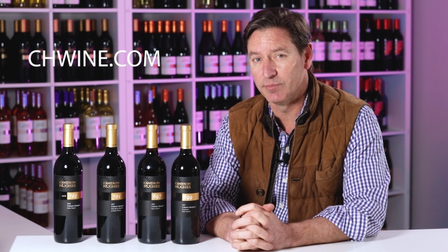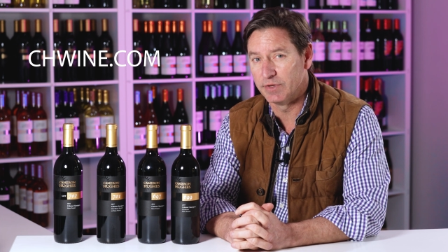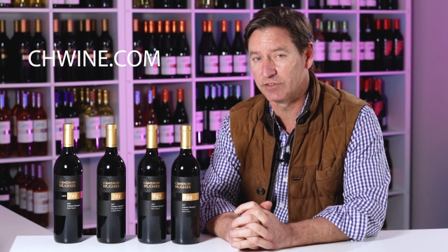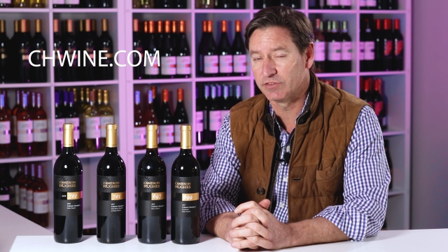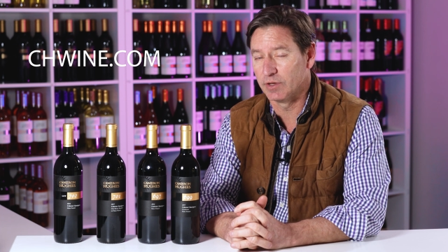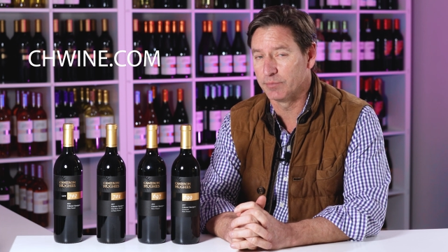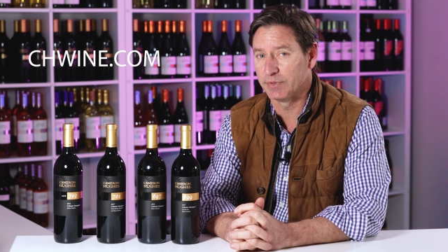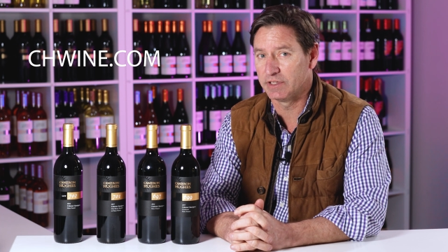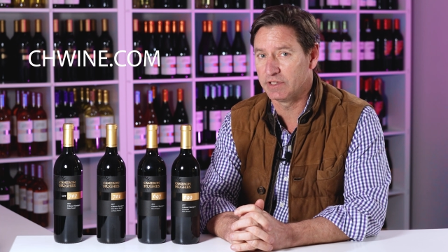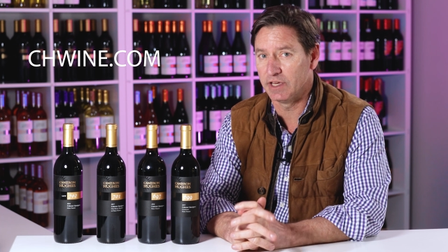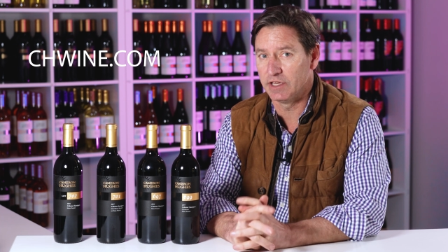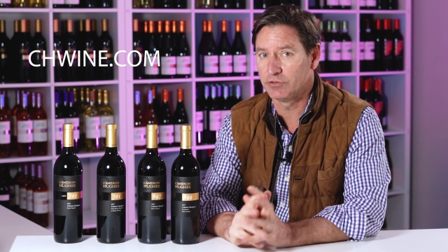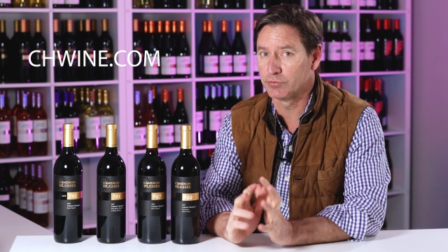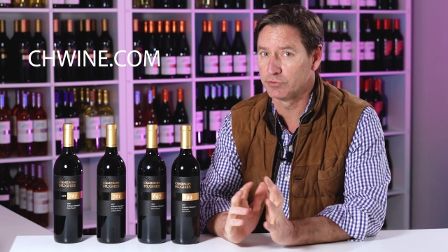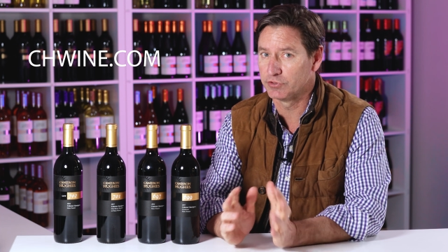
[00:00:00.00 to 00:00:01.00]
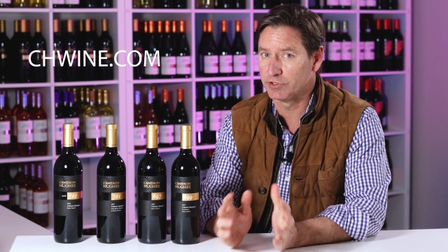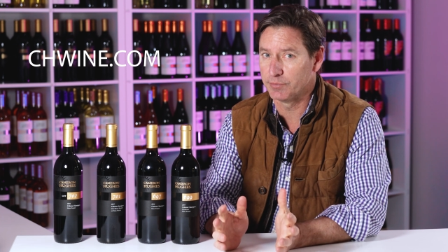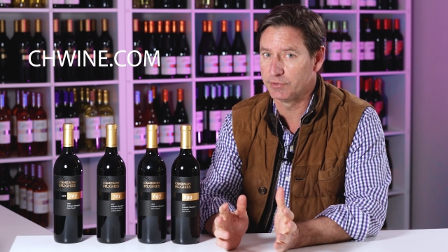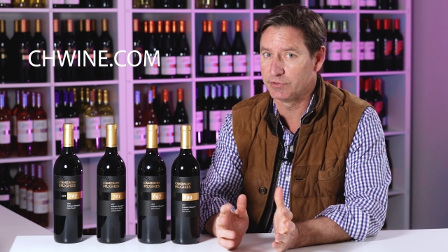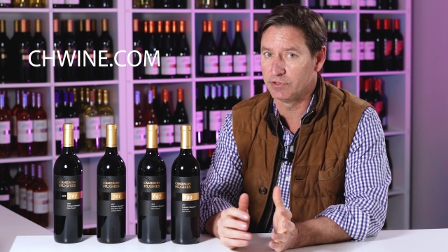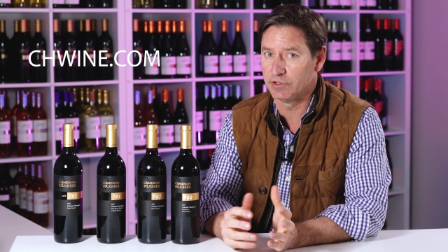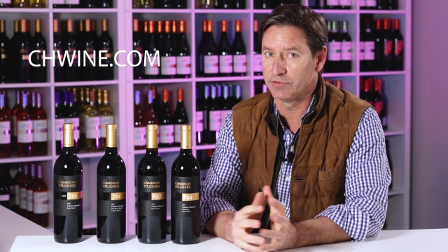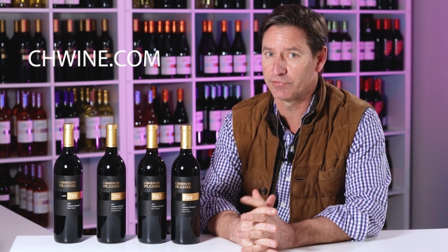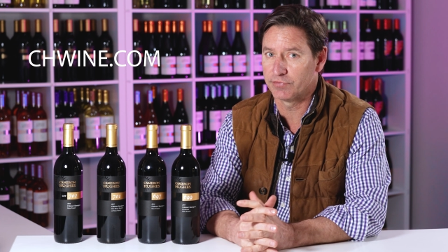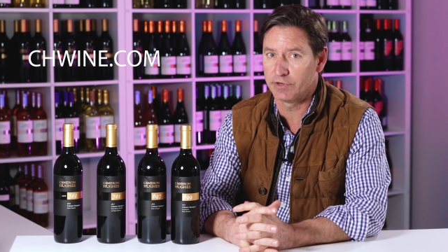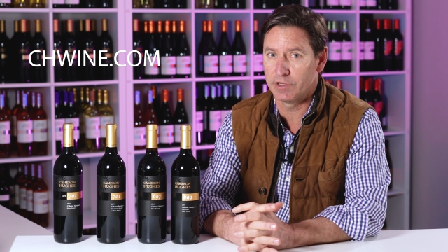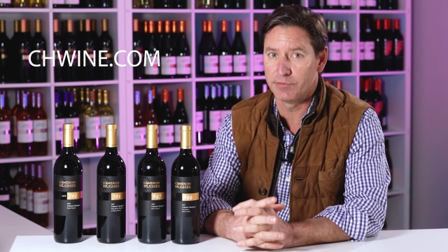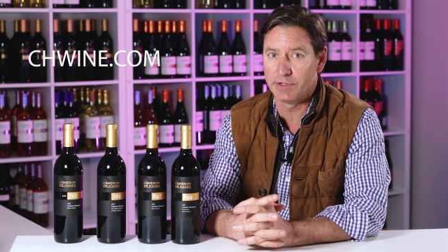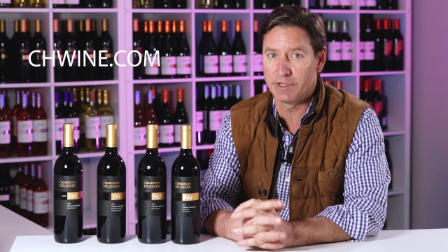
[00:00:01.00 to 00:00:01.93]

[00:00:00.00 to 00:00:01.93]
Mix up a case, we'll ship it to you free.